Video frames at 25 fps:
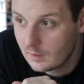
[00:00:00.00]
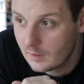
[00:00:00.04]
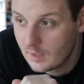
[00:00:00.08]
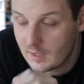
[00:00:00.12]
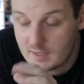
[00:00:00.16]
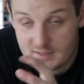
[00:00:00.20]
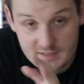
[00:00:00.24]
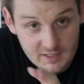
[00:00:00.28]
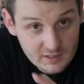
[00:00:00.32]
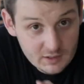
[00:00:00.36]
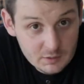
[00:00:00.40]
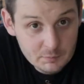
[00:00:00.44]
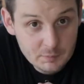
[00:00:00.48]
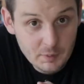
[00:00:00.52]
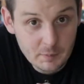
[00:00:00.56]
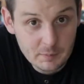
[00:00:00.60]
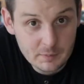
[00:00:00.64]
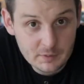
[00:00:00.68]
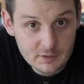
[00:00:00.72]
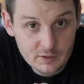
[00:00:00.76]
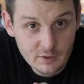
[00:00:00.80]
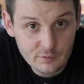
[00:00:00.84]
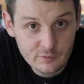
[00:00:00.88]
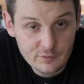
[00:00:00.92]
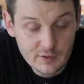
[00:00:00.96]
Second
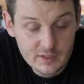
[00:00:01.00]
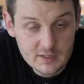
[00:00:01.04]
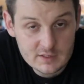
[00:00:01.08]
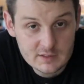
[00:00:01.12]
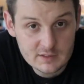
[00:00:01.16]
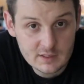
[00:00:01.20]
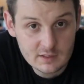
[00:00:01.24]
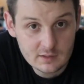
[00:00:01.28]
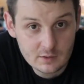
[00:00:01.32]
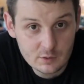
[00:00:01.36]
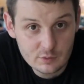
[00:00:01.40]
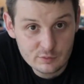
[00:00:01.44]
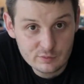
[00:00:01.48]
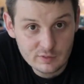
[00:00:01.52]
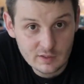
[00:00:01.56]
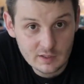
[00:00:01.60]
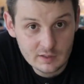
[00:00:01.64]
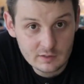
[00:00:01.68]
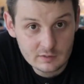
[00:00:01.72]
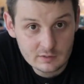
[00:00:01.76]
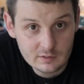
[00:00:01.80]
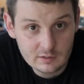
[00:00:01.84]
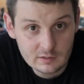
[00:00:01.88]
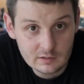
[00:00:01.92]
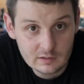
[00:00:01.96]
property of things that go
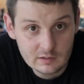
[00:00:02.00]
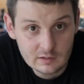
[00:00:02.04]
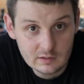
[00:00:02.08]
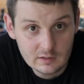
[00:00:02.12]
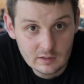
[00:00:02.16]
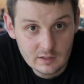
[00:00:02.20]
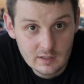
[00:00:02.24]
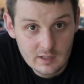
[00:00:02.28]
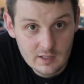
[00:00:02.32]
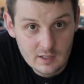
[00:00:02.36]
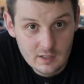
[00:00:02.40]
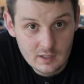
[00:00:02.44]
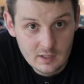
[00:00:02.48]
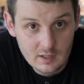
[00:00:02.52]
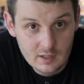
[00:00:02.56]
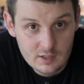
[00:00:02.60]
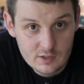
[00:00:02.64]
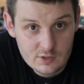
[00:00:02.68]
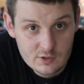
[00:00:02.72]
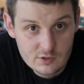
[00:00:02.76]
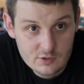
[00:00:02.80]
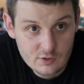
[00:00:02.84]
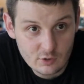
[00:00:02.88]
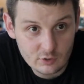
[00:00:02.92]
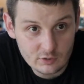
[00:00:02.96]
viral,
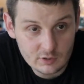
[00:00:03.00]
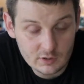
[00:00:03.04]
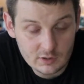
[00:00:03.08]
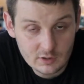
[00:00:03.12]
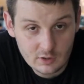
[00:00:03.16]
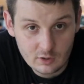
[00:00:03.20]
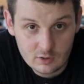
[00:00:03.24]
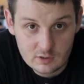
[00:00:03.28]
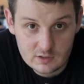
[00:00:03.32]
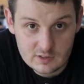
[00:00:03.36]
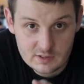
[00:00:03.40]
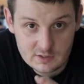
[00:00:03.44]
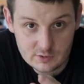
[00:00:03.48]
Jonah calls